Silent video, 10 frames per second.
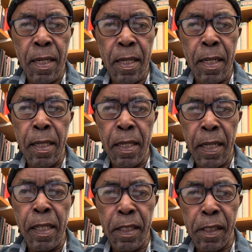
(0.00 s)
in the
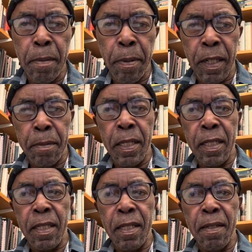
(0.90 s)
English department.
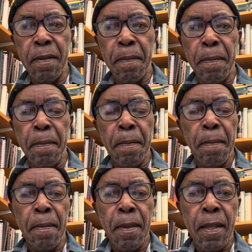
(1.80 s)

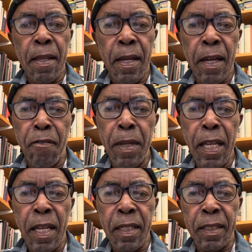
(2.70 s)
I've been
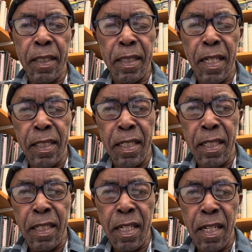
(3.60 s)
here since
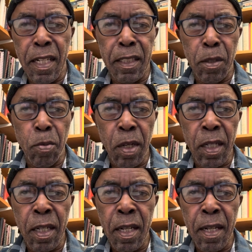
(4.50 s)

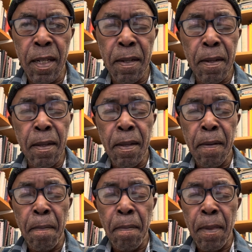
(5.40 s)
1991,
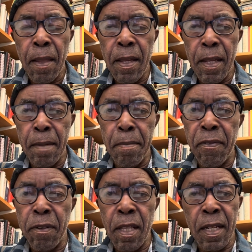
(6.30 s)
and
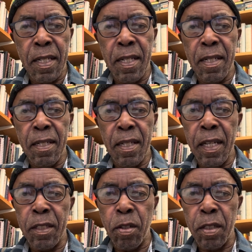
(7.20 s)
before that, I
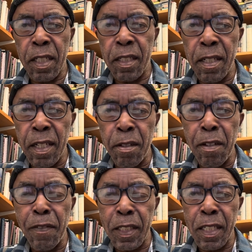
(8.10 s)
taught at the
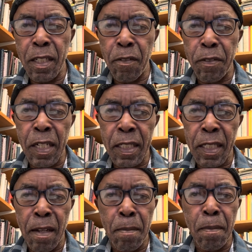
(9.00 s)
University of Dar es
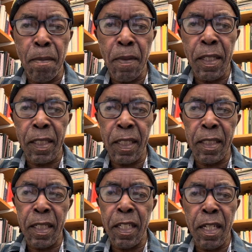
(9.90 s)
Salaam in
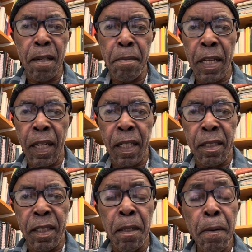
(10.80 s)
Tanzania, my
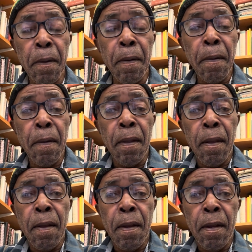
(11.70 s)
country.
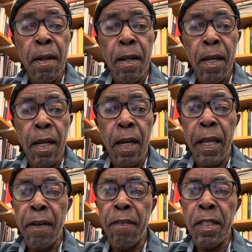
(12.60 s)
I
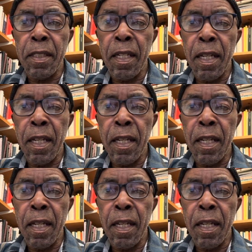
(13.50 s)
have this